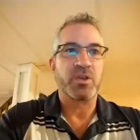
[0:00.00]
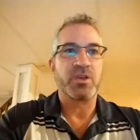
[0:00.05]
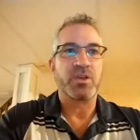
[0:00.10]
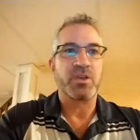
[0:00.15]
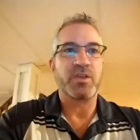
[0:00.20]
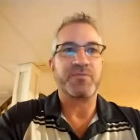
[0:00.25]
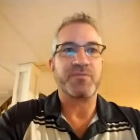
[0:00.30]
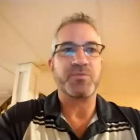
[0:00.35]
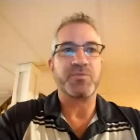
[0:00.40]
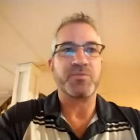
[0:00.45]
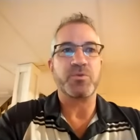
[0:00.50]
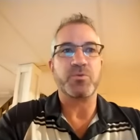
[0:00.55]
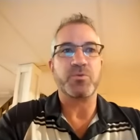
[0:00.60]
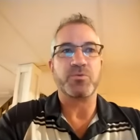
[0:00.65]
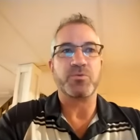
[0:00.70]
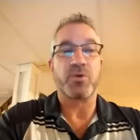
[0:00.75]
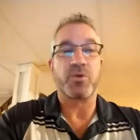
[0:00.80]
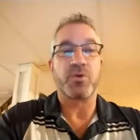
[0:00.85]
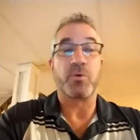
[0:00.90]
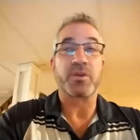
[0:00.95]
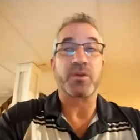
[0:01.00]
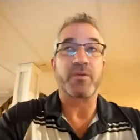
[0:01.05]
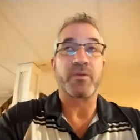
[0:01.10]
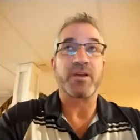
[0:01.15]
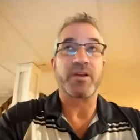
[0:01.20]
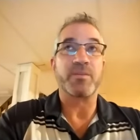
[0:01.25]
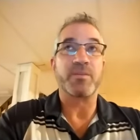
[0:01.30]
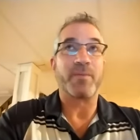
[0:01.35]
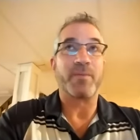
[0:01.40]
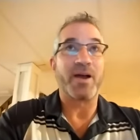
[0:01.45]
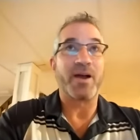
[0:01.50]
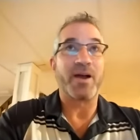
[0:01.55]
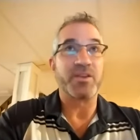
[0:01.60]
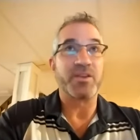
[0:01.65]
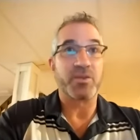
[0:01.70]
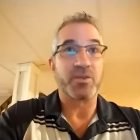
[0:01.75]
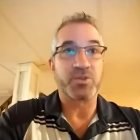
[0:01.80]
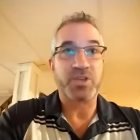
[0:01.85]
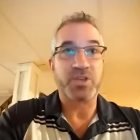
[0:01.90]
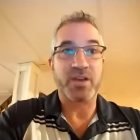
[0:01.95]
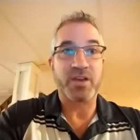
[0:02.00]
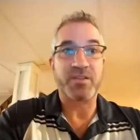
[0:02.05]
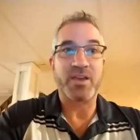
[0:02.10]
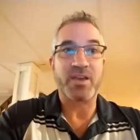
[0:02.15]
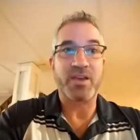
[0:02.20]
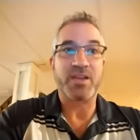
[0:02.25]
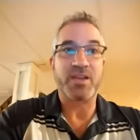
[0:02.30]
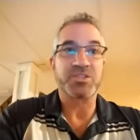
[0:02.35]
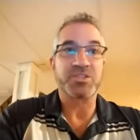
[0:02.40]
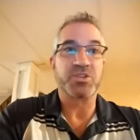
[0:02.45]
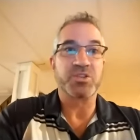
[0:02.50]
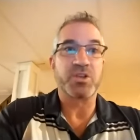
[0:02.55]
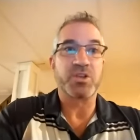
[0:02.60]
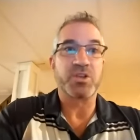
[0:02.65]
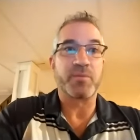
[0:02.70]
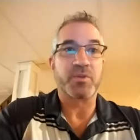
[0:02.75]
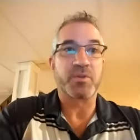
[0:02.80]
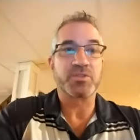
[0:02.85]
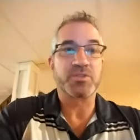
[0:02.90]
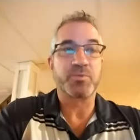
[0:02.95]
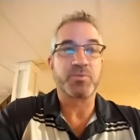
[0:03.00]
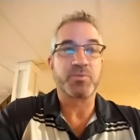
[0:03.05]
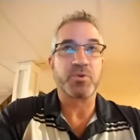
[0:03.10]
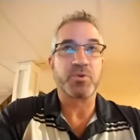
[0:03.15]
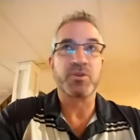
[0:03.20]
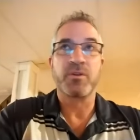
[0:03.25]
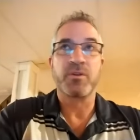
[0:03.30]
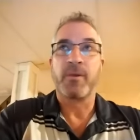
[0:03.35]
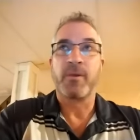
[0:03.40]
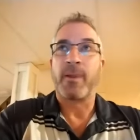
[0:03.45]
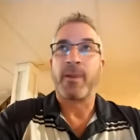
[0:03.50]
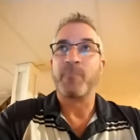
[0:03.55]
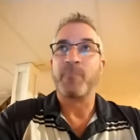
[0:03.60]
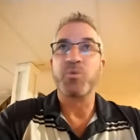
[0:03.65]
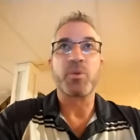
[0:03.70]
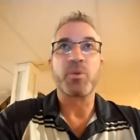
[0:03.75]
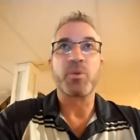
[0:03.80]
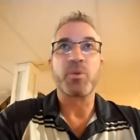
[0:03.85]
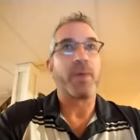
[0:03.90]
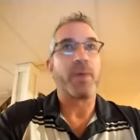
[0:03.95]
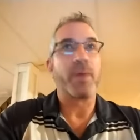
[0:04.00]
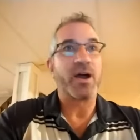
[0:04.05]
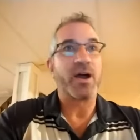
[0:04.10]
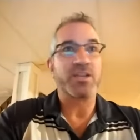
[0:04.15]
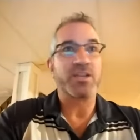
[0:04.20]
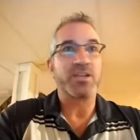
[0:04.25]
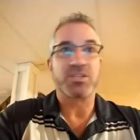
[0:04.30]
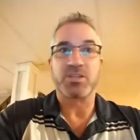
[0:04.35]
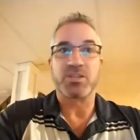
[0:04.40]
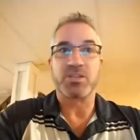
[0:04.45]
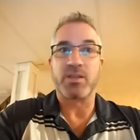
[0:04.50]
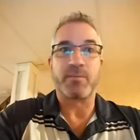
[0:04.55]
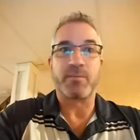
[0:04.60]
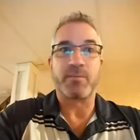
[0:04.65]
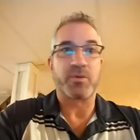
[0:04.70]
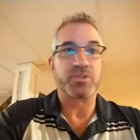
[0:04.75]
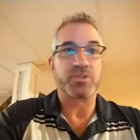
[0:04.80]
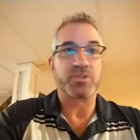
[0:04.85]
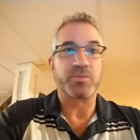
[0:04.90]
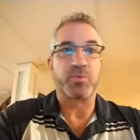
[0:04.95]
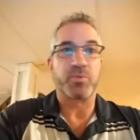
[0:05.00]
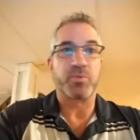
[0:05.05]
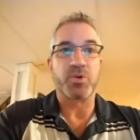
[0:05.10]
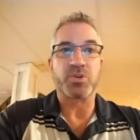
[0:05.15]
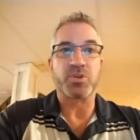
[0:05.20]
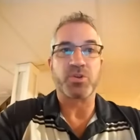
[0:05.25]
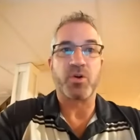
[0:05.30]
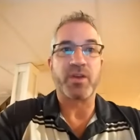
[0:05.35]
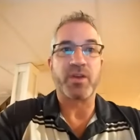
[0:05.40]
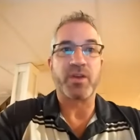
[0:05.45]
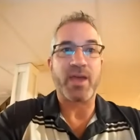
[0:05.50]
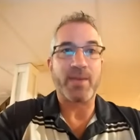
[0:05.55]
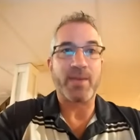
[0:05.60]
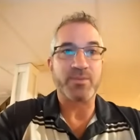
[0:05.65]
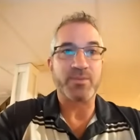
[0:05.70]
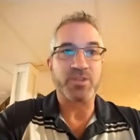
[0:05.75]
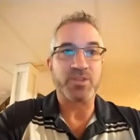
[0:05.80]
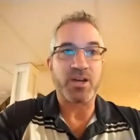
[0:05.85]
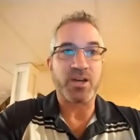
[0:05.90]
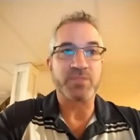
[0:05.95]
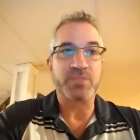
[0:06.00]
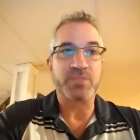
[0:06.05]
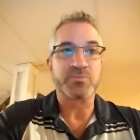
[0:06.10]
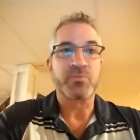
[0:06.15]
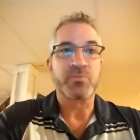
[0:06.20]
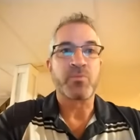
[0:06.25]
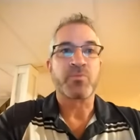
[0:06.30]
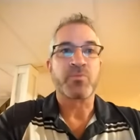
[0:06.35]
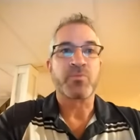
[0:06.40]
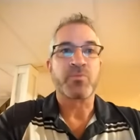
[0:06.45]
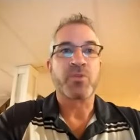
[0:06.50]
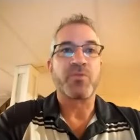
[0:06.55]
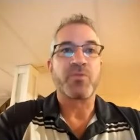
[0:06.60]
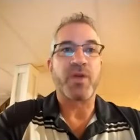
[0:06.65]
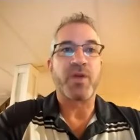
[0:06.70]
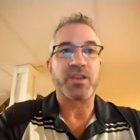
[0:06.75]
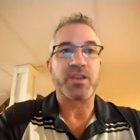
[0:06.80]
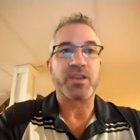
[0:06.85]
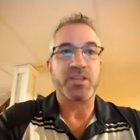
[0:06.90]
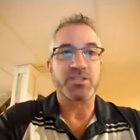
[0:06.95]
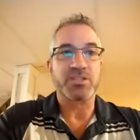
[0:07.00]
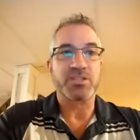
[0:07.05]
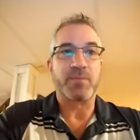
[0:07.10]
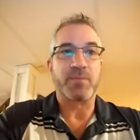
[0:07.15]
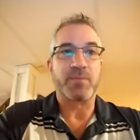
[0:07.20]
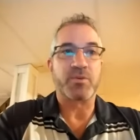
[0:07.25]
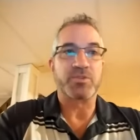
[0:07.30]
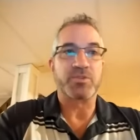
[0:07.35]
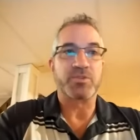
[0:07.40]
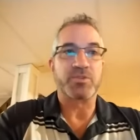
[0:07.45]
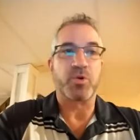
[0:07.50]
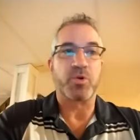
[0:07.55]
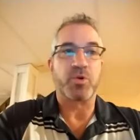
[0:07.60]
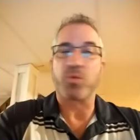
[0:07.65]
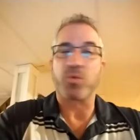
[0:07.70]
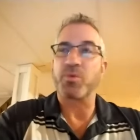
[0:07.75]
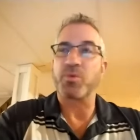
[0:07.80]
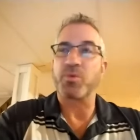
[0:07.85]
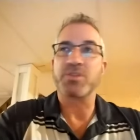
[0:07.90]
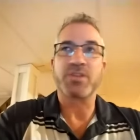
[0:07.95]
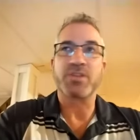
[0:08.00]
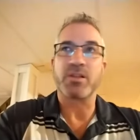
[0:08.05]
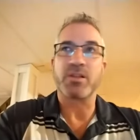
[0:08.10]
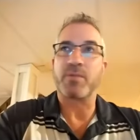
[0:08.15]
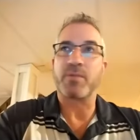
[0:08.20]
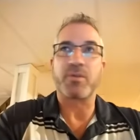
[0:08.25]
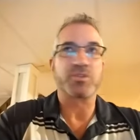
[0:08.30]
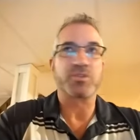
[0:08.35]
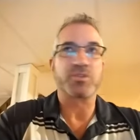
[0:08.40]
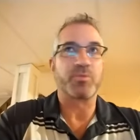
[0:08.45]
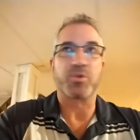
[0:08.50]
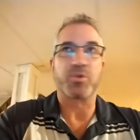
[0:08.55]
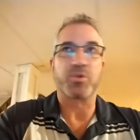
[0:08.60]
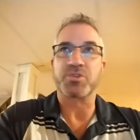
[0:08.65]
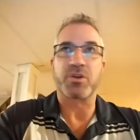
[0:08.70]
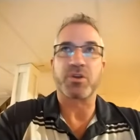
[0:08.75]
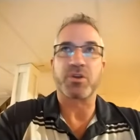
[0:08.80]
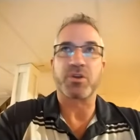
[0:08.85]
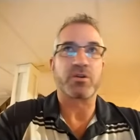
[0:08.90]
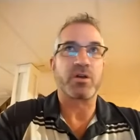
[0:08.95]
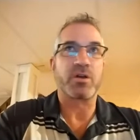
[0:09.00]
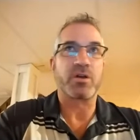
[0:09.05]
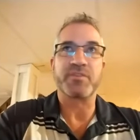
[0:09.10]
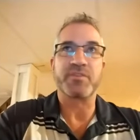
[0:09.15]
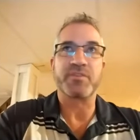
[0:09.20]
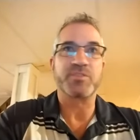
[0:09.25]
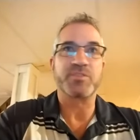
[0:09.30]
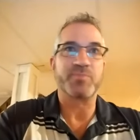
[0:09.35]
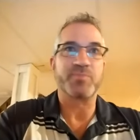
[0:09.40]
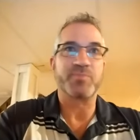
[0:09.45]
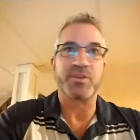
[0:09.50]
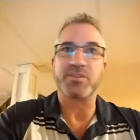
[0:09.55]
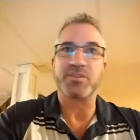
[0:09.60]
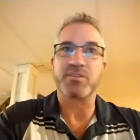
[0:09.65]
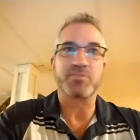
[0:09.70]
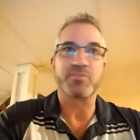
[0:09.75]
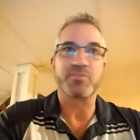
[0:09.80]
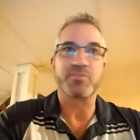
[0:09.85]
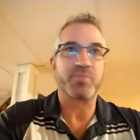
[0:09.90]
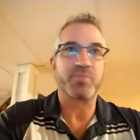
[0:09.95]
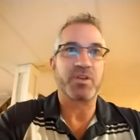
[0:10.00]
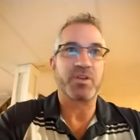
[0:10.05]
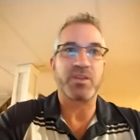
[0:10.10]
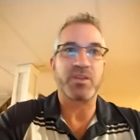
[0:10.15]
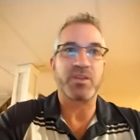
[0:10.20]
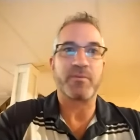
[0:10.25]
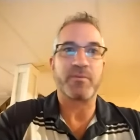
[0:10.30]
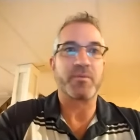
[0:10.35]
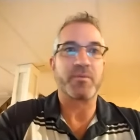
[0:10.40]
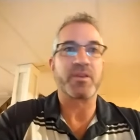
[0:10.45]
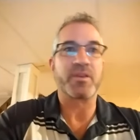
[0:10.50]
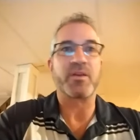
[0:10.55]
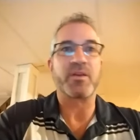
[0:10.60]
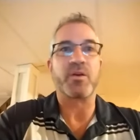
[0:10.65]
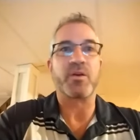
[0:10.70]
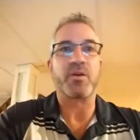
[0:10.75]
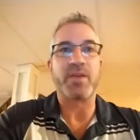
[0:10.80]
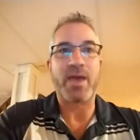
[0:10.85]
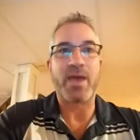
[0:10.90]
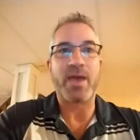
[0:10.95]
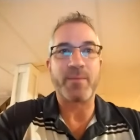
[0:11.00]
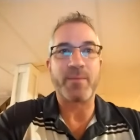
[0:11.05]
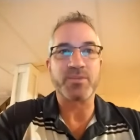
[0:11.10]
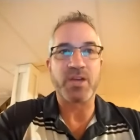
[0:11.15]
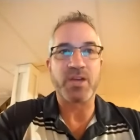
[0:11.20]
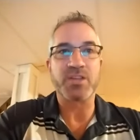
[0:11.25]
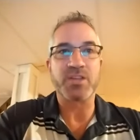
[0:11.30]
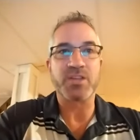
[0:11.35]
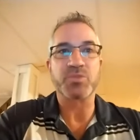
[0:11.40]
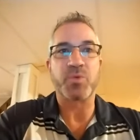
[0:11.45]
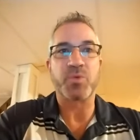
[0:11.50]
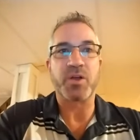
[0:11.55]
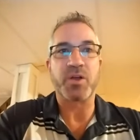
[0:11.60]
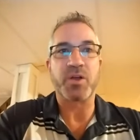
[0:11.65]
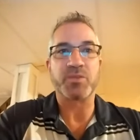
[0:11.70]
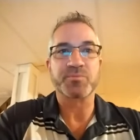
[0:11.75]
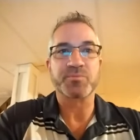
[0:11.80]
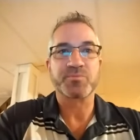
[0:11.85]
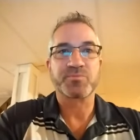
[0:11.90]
If you don't want to go out and buy another chair that has a good lumbar support, you can buy just a lumbar support, go on Amazon, find a decent lumbar support. We sell lumbar supports on our office, but there's plenty of them on, on Amazon as well.